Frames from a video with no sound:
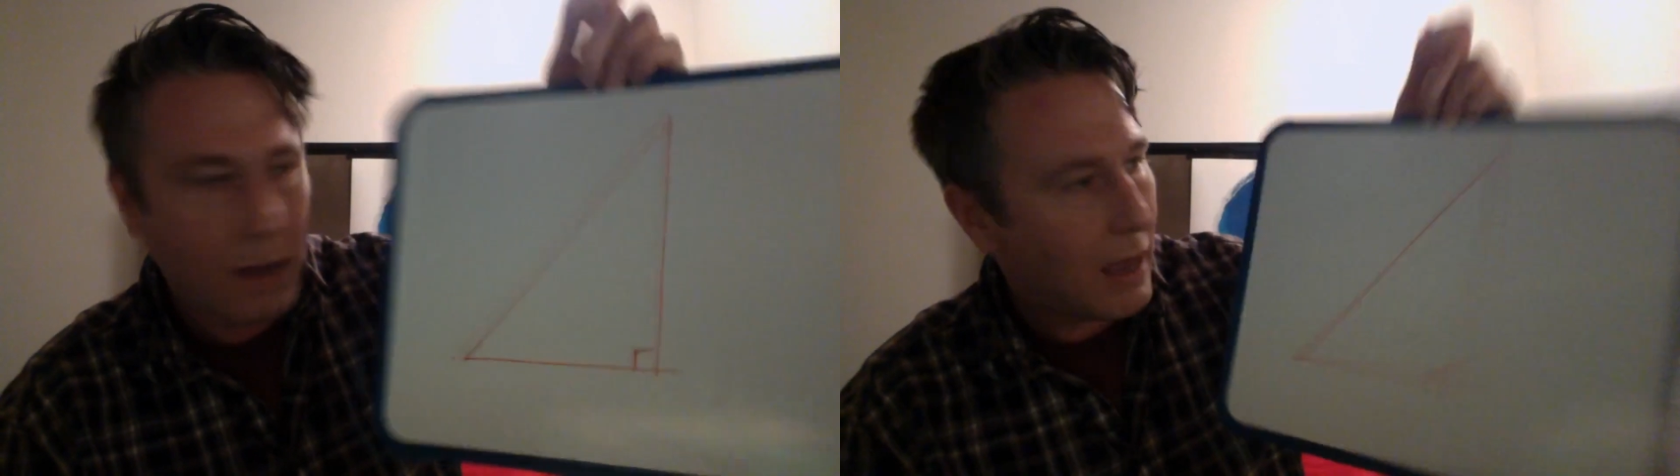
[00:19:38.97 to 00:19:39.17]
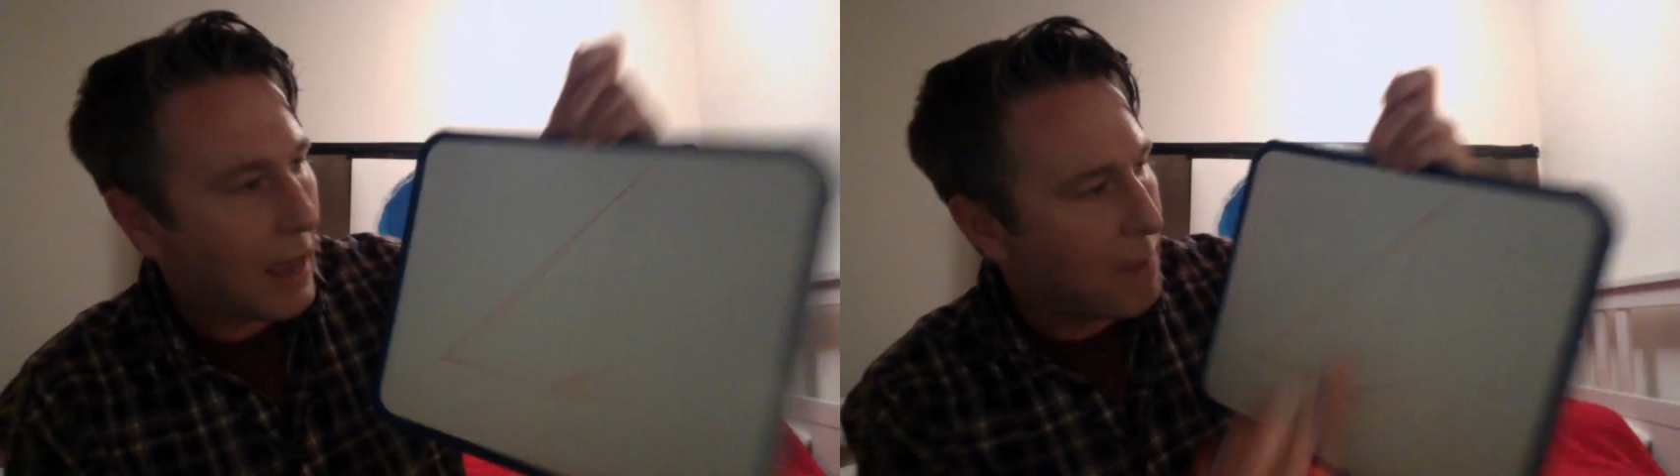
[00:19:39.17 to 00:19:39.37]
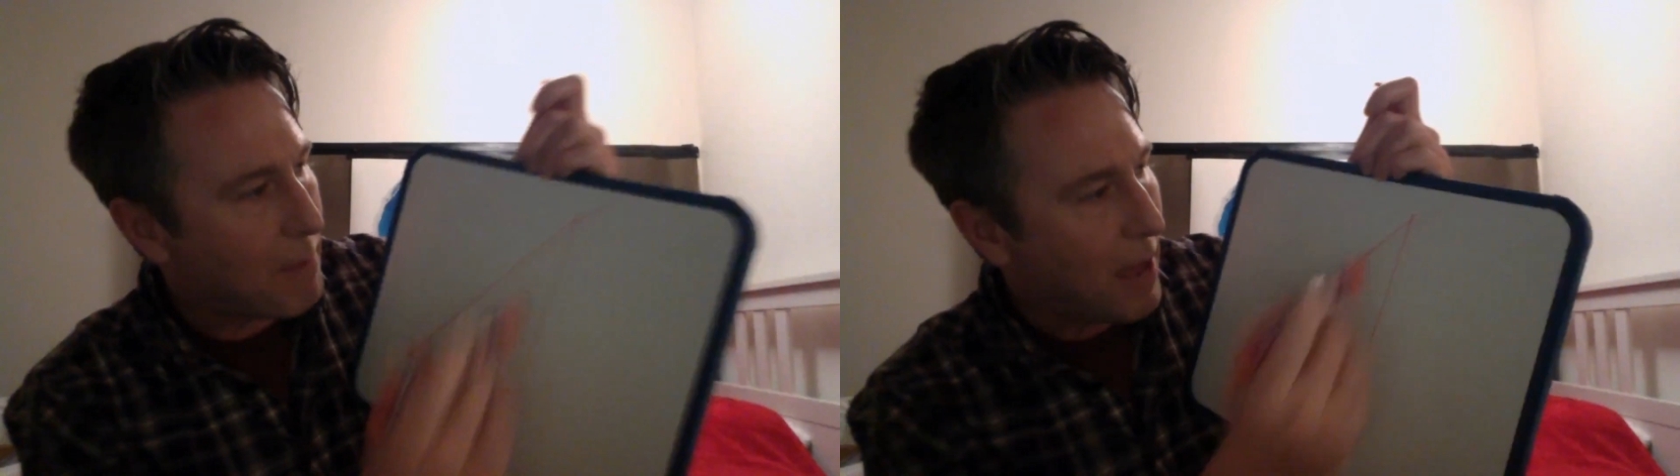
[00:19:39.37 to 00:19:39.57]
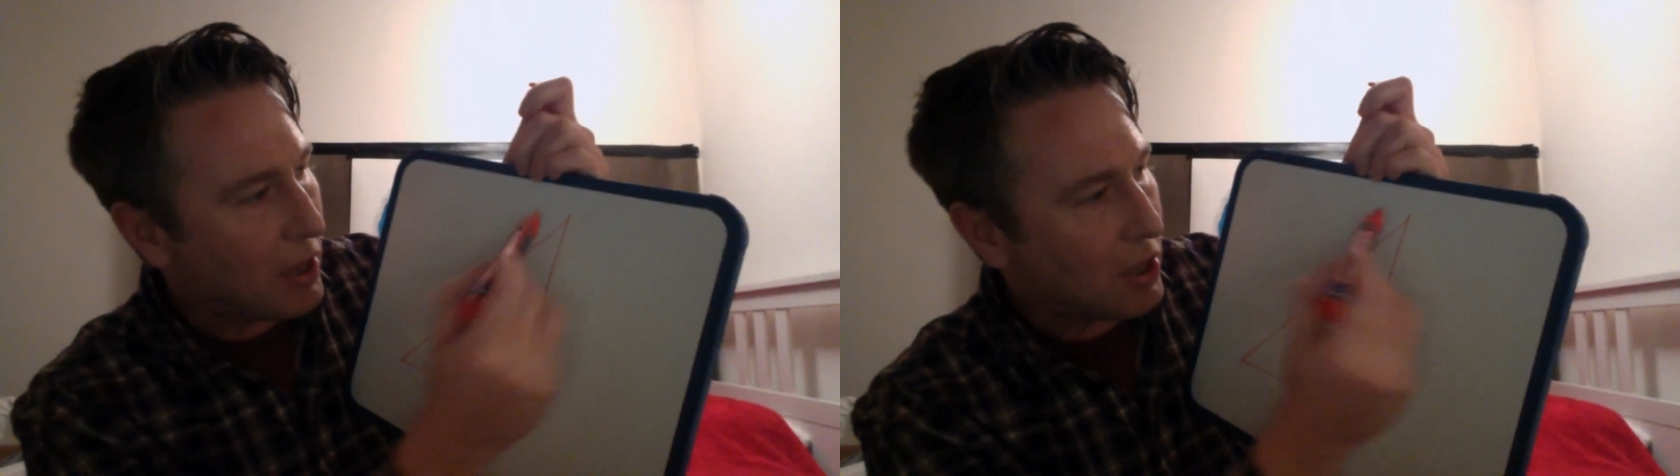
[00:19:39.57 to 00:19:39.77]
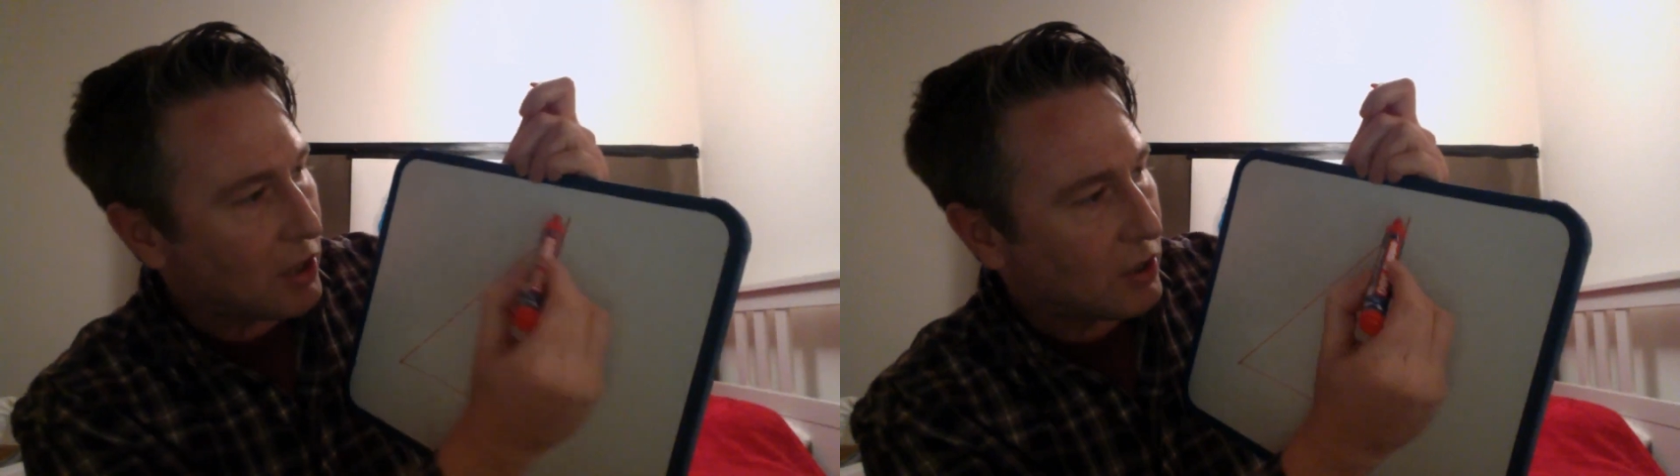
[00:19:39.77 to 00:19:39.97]
It
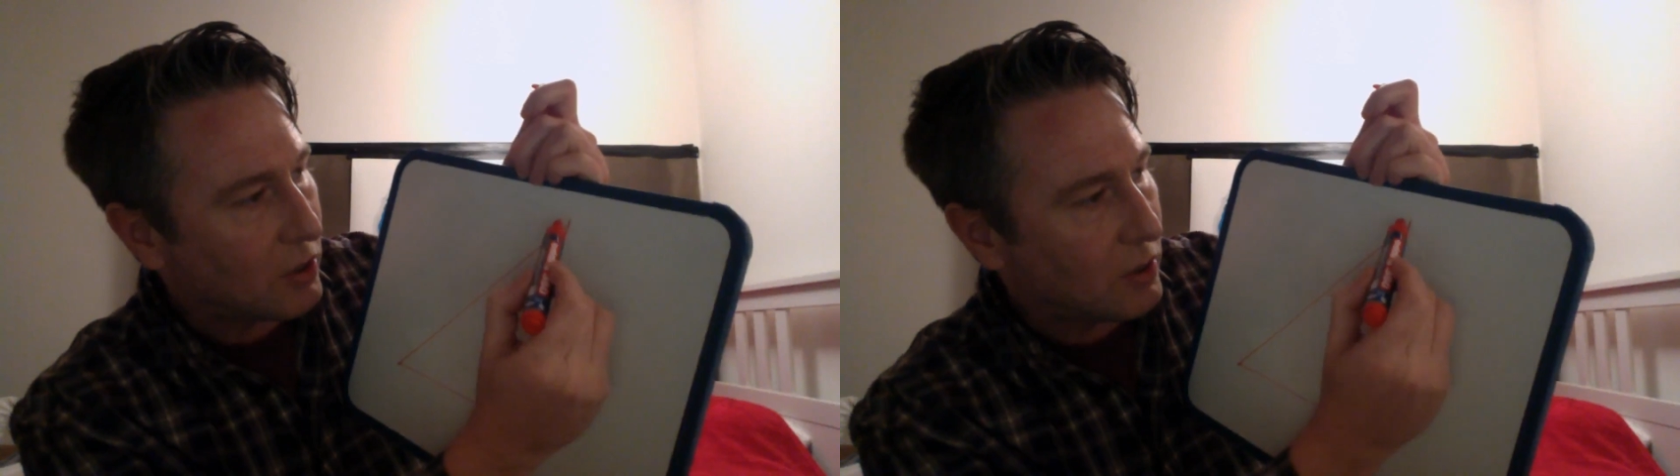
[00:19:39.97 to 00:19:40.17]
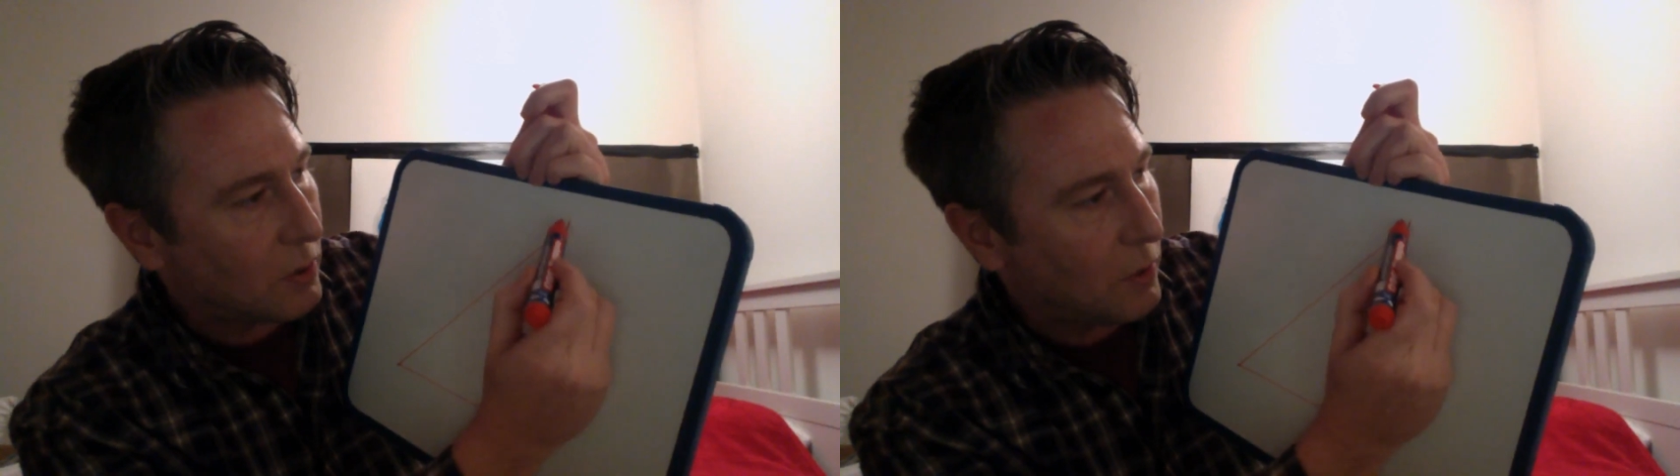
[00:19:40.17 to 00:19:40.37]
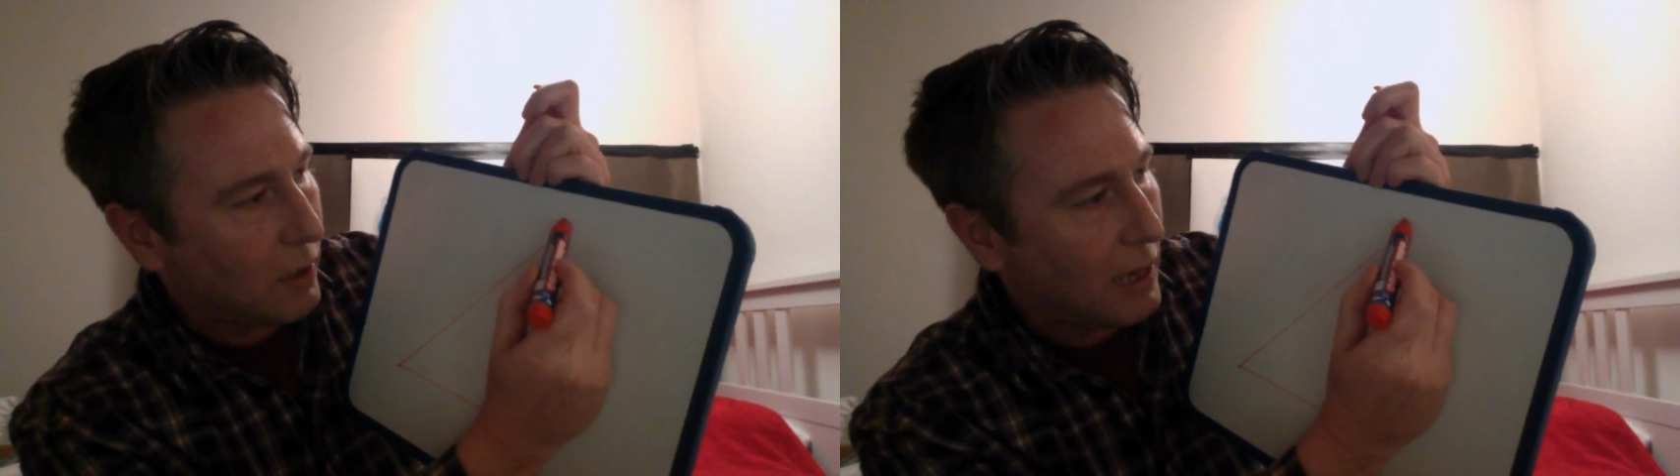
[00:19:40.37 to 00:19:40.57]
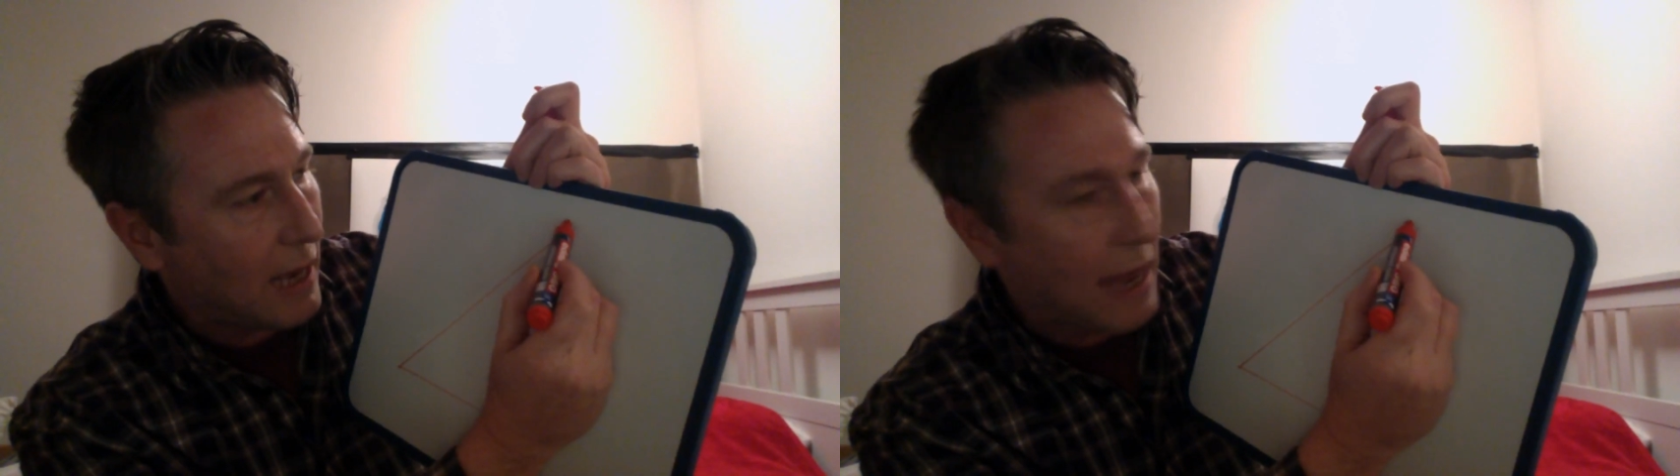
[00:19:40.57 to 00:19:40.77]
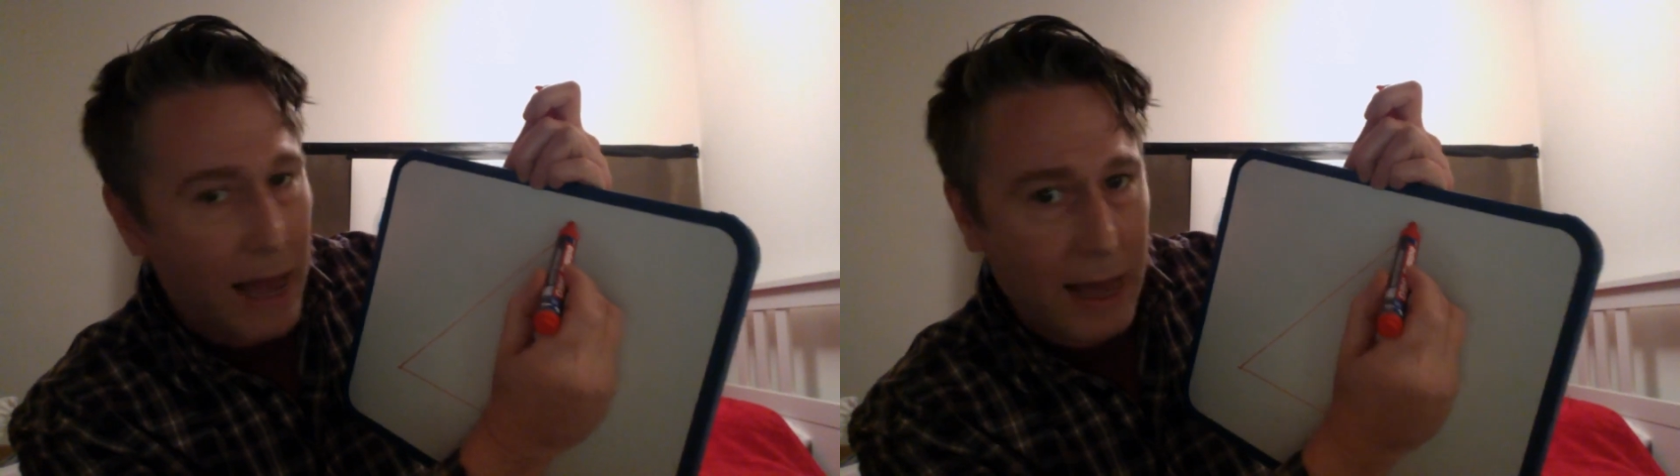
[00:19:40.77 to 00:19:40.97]
measures to
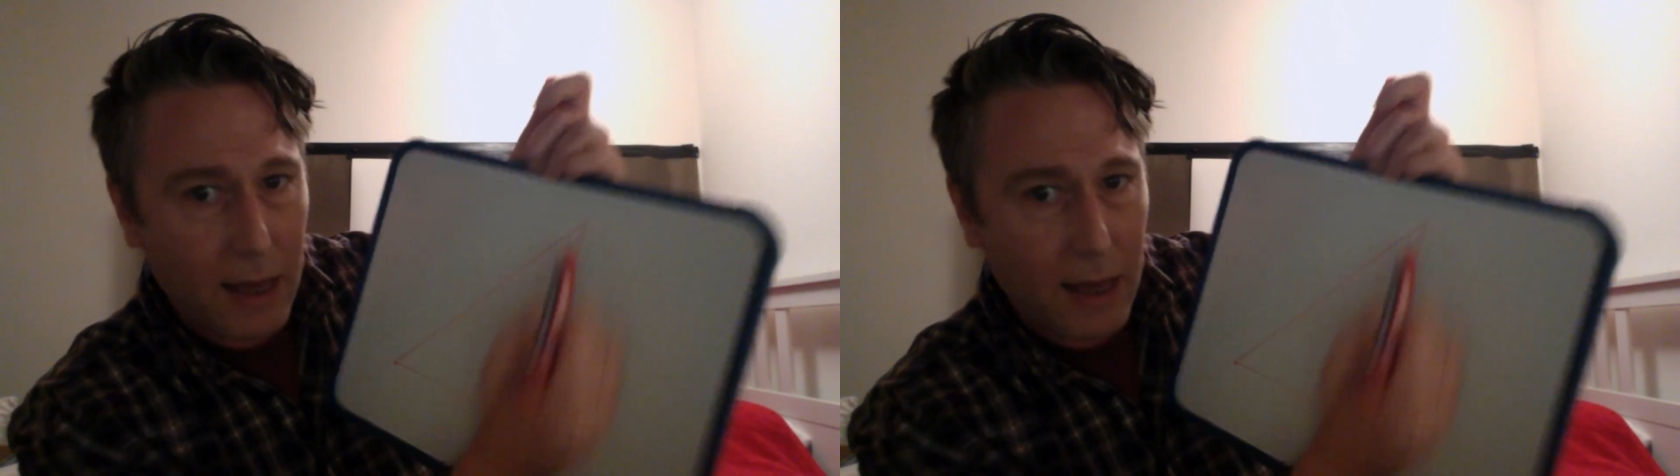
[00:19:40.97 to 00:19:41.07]
here.